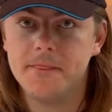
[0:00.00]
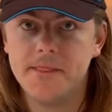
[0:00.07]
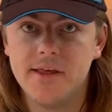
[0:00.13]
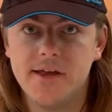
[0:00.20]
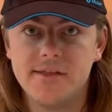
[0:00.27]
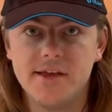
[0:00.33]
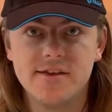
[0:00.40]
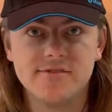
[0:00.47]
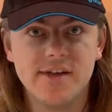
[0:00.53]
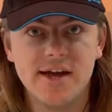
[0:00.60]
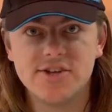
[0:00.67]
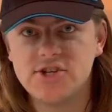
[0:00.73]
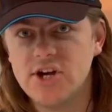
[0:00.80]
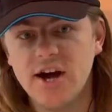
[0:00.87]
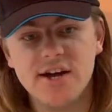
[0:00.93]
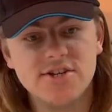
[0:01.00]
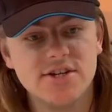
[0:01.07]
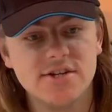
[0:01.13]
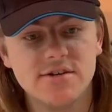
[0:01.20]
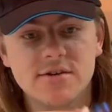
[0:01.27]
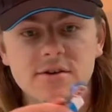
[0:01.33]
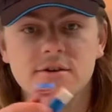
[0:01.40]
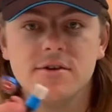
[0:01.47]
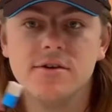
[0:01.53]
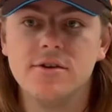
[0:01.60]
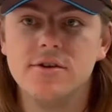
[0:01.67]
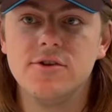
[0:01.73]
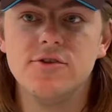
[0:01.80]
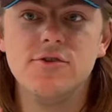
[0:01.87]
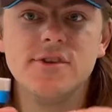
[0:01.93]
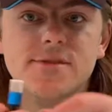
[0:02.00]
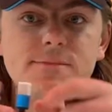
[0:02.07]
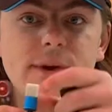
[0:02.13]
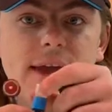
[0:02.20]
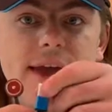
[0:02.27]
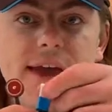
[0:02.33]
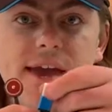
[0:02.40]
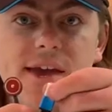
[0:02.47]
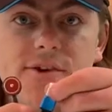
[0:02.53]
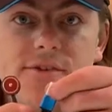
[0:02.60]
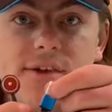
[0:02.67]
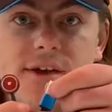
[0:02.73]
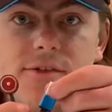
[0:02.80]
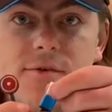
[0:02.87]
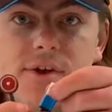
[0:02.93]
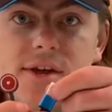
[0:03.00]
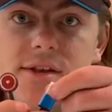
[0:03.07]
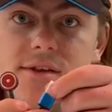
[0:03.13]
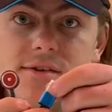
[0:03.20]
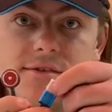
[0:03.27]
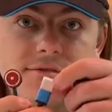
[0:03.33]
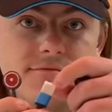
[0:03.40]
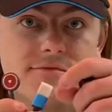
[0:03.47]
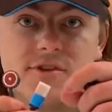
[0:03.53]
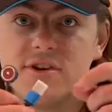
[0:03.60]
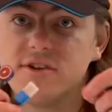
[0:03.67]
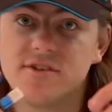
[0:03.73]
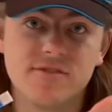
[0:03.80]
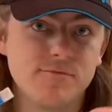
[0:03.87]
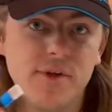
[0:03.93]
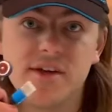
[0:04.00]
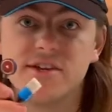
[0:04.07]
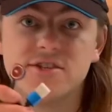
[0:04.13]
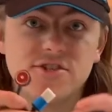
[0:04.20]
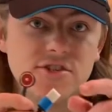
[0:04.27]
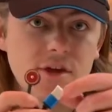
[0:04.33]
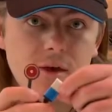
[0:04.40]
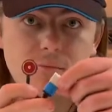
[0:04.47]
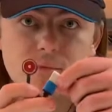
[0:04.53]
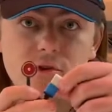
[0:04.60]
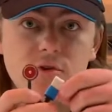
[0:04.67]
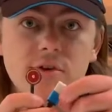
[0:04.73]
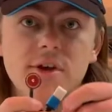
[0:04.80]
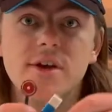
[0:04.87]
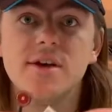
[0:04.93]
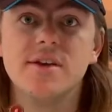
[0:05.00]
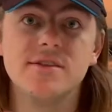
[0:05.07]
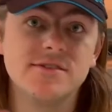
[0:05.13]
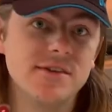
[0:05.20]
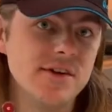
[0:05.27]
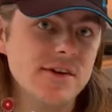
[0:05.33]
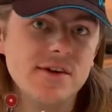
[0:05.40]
and they start charging. USB-A on the other end, so you can just plug it into your computers,